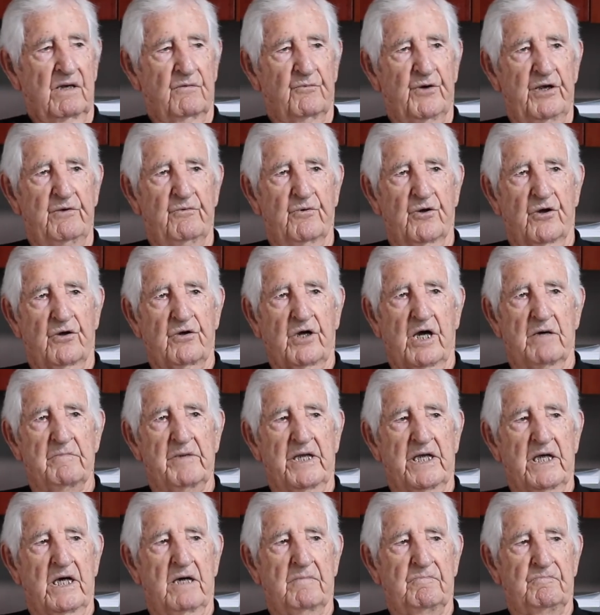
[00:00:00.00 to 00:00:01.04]
We were
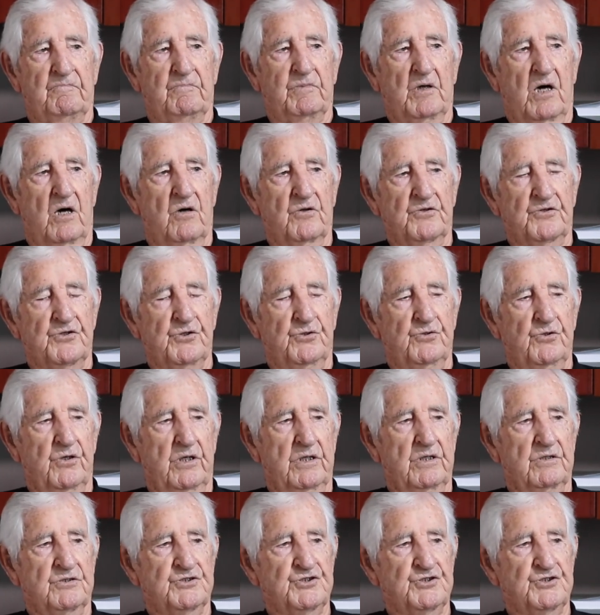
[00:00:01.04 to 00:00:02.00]
coming up onto a